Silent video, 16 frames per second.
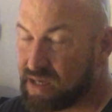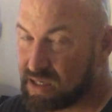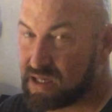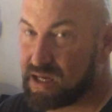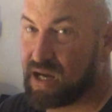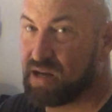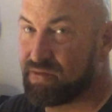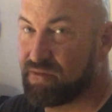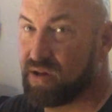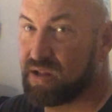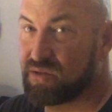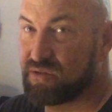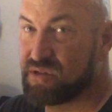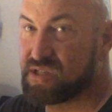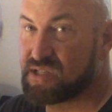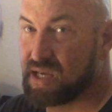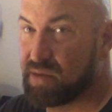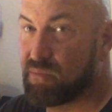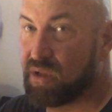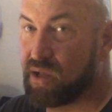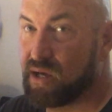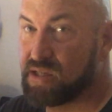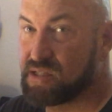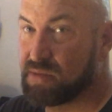kind of followed the same
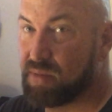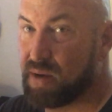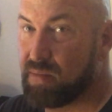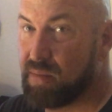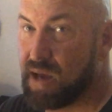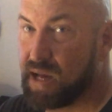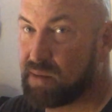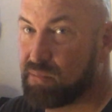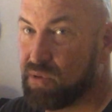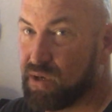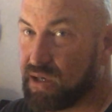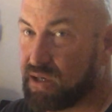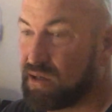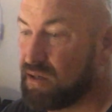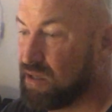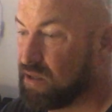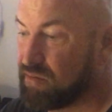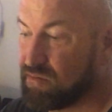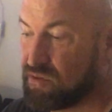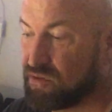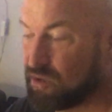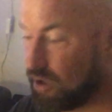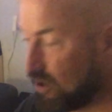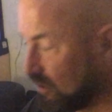lines on my MacBook. It
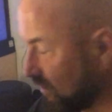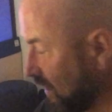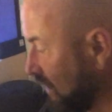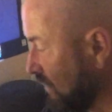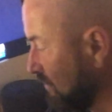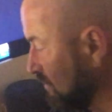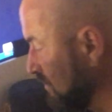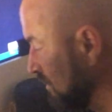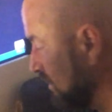called out